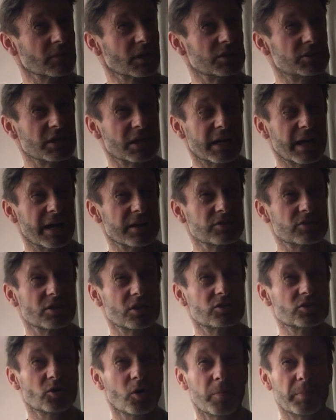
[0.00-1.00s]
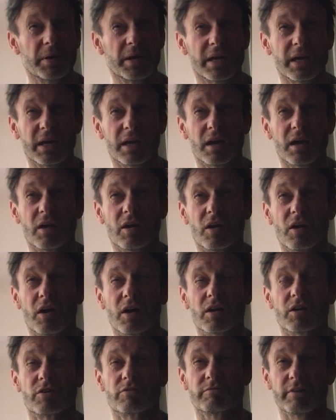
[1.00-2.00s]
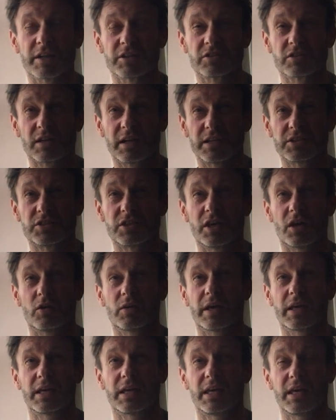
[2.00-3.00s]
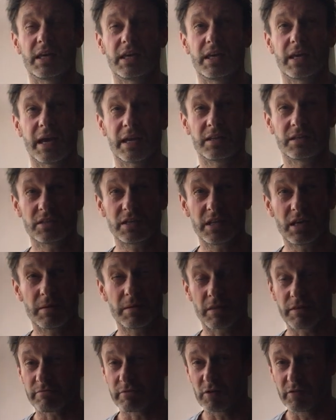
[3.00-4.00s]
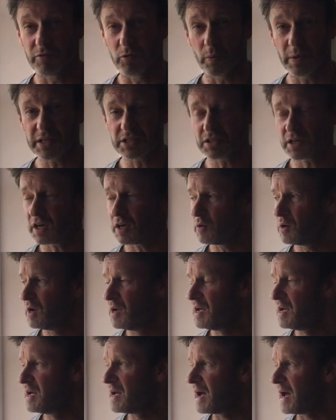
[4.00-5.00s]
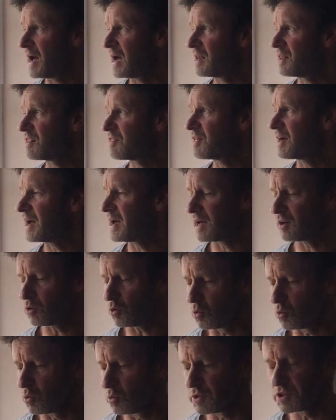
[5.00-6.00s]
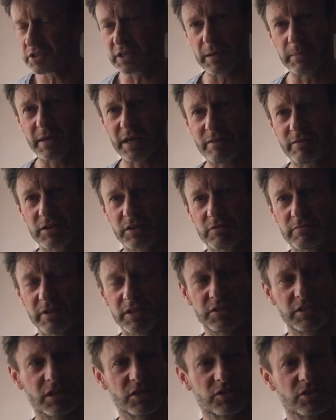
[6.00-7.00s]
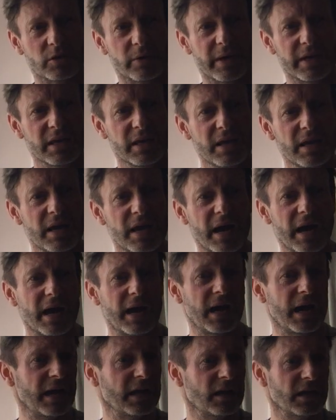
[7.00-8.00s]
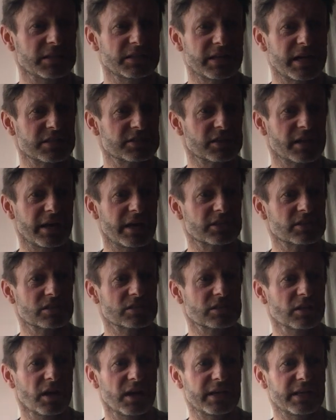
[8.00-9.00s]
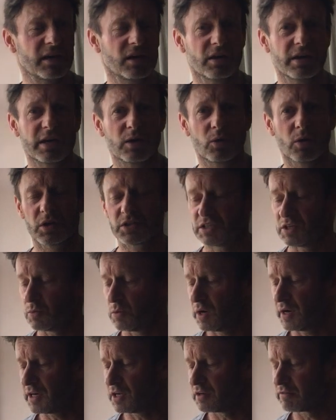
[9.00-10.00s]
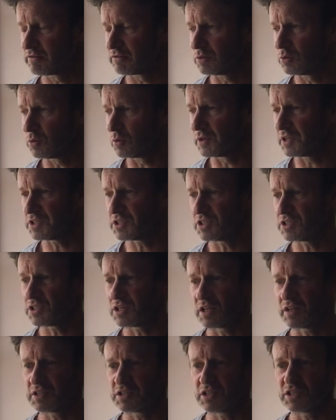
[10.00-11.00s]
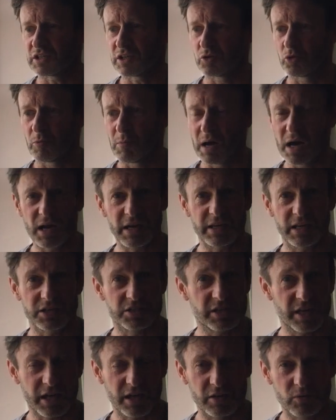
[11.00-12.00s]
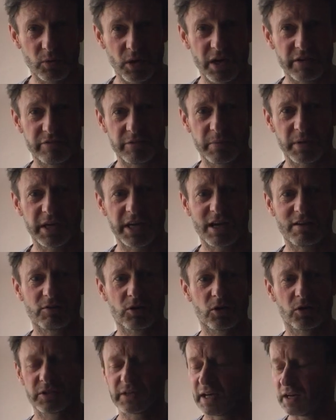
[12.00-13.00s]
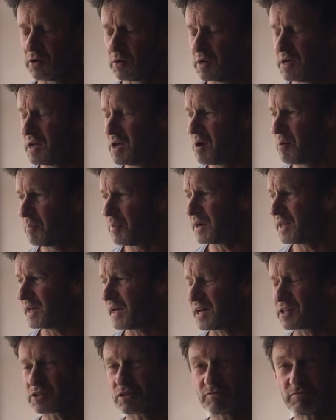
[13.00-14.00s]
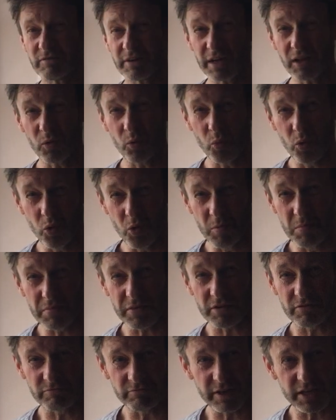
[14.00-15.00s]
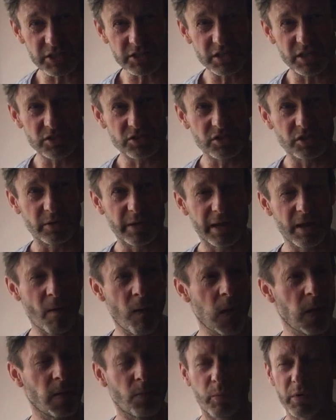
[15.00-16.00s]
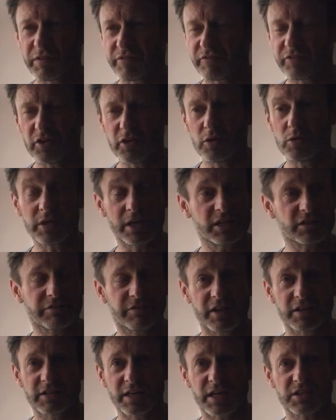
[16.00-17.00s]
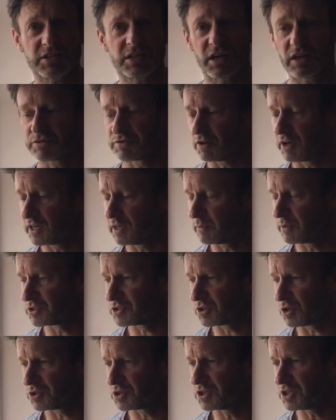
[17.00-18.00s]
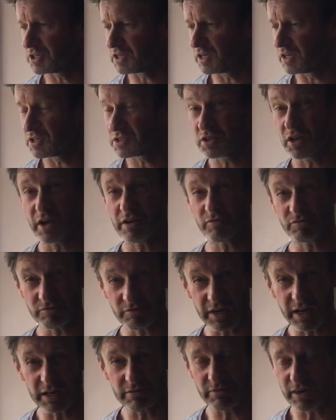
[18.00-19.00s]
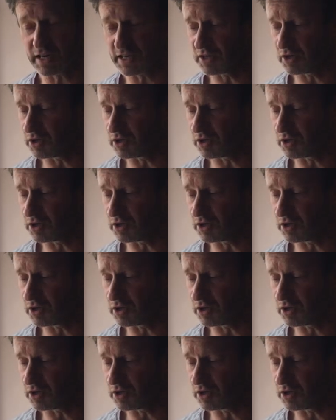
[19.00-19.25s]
decanter topping Gran Selezione Chianti 3 or 4 weeks ago, and that had all the same characteristics to it. And I dare say it's a slightly higher quality wine overall. This is a Normale, a second wine from Chiara Condello, but it has a real warmth and richness to it. With food, it's fantastic. I tried it with sausages last night. Really, really